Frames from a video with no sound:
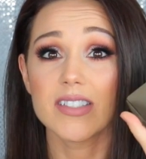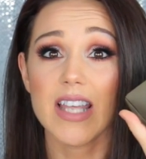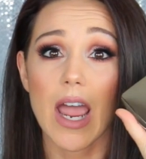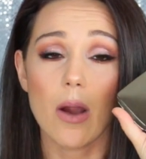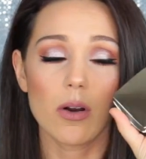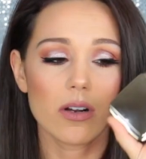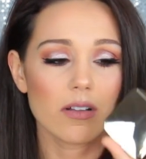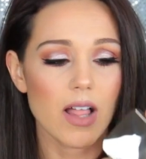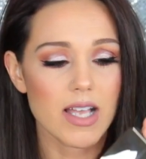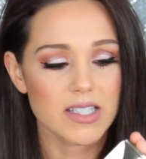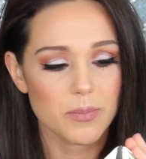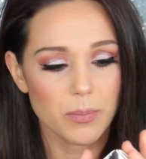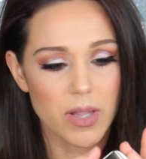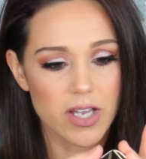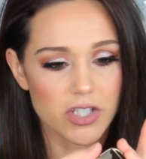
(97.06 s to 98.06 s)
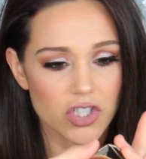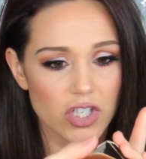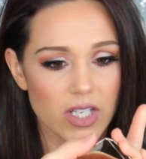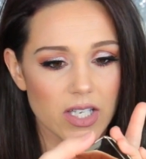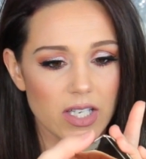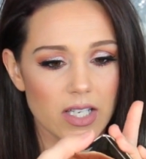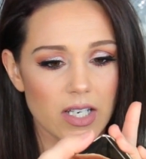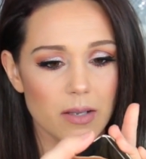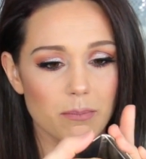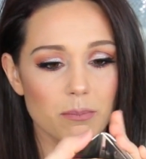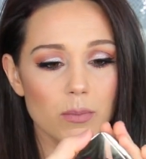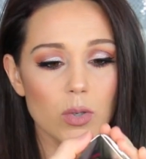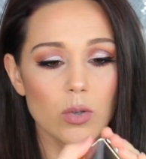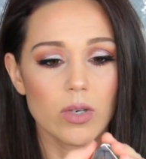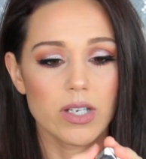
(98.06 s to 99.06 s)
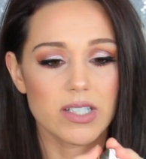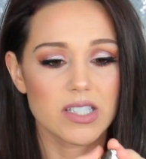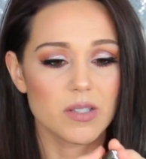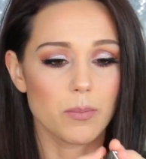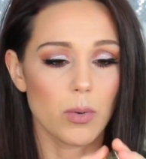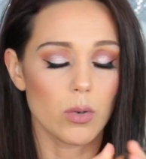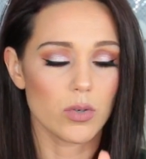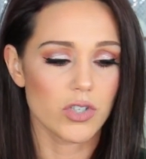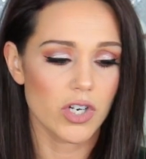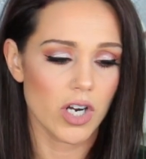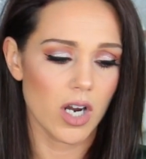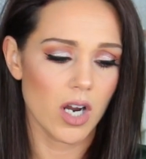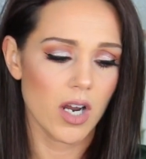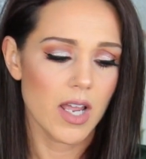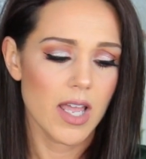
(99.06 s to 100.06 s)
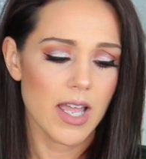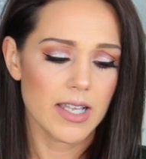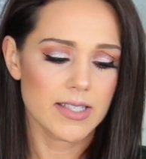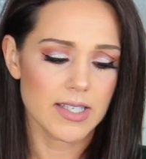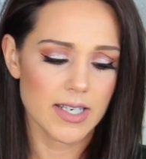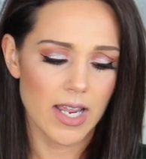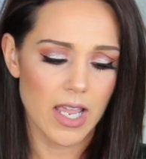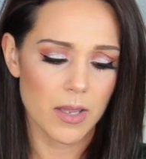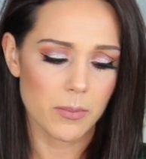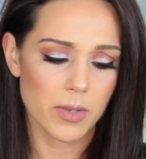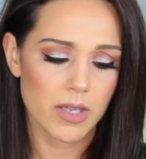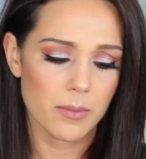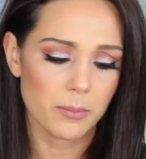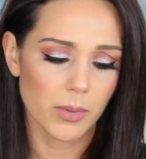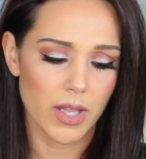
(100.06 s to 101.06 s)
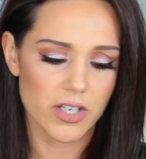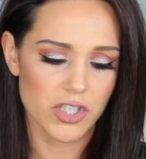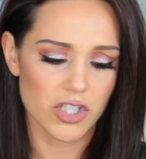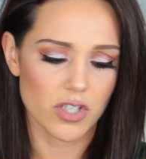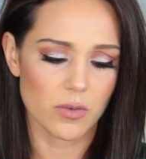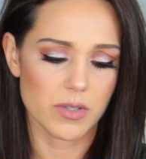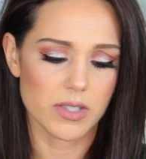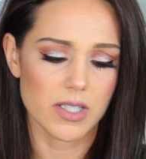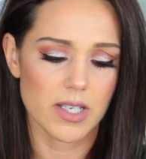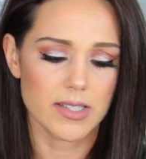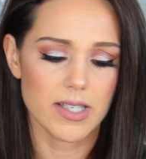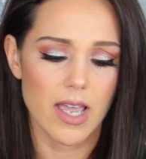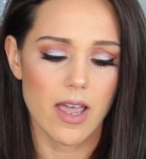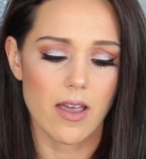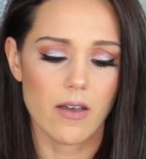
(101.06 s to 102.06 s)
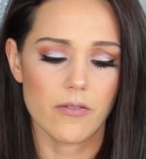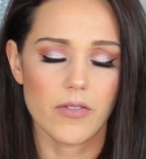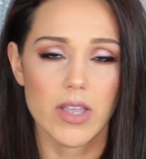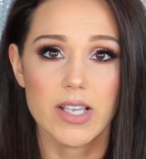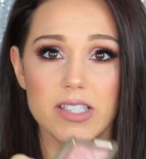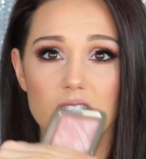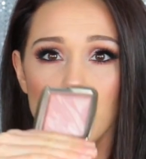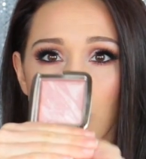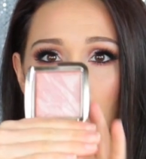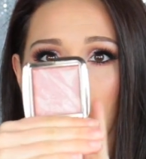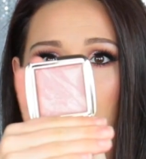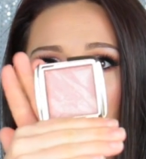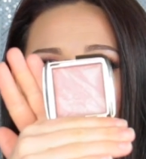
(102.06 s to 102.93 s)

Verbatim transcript: this Hourglass blush in Mood Exposure. It's an ambient blush, so it does have a swirl